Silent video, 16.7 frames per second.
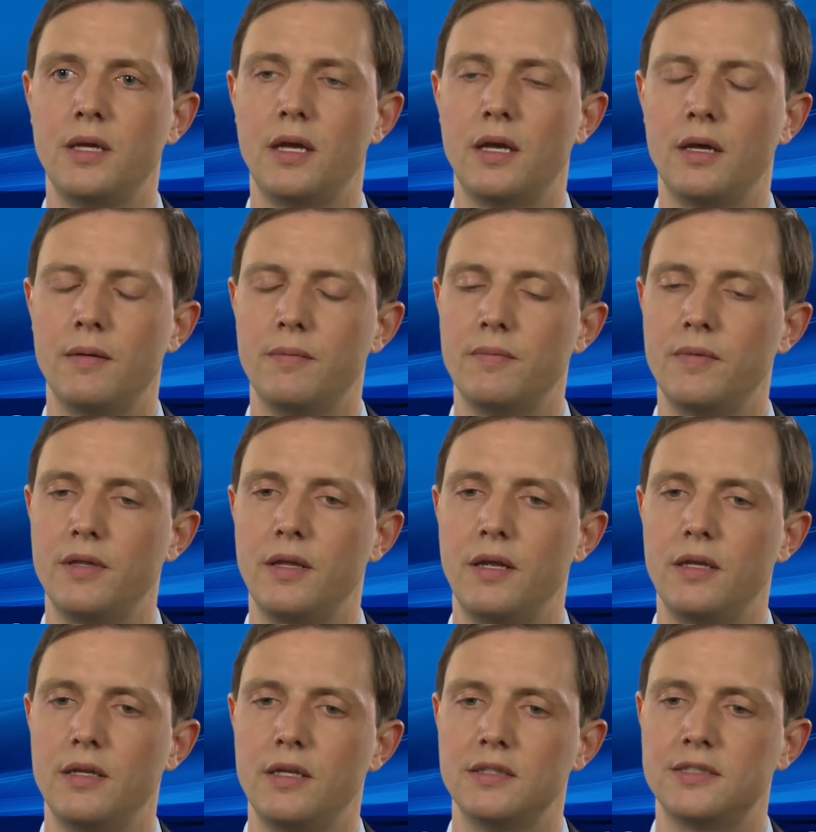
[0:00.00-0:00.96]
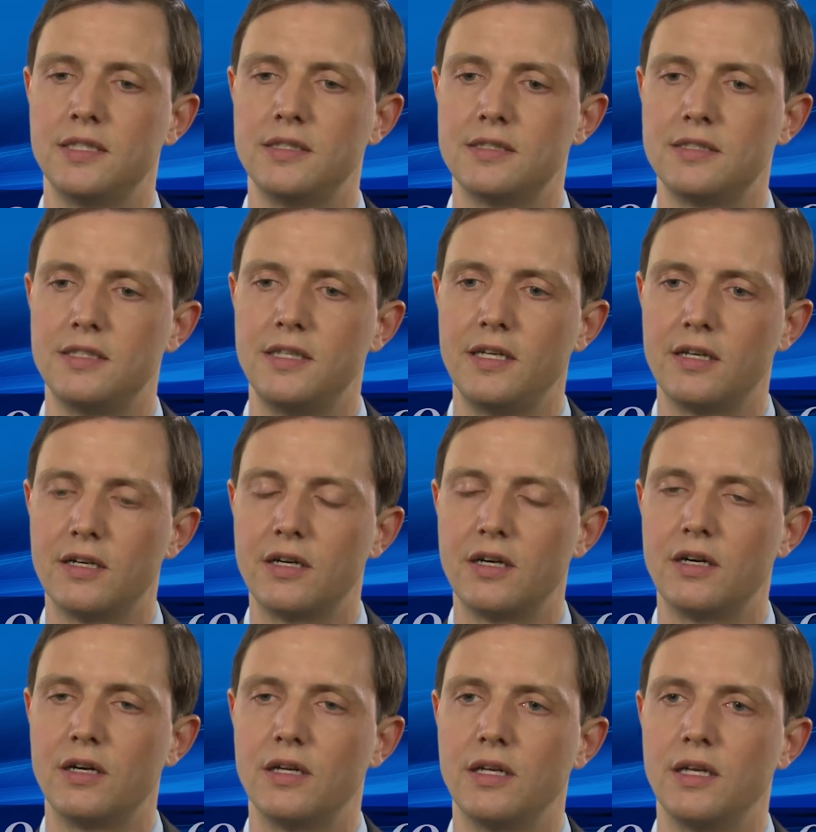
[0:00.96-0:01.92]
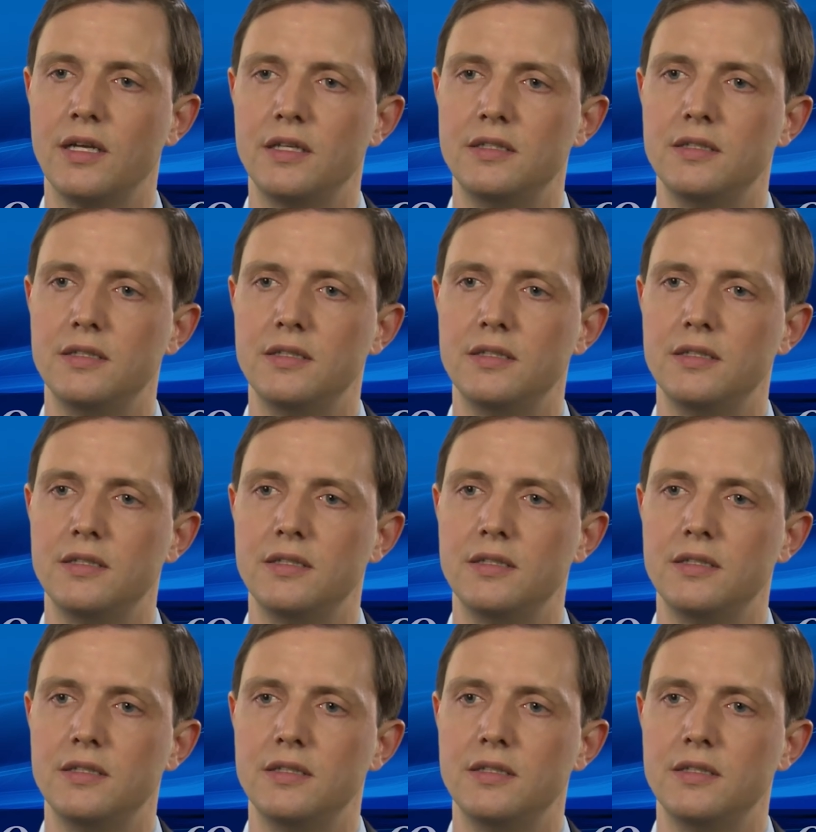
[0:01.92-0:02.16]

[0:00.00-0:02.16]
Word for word: um, since their uh,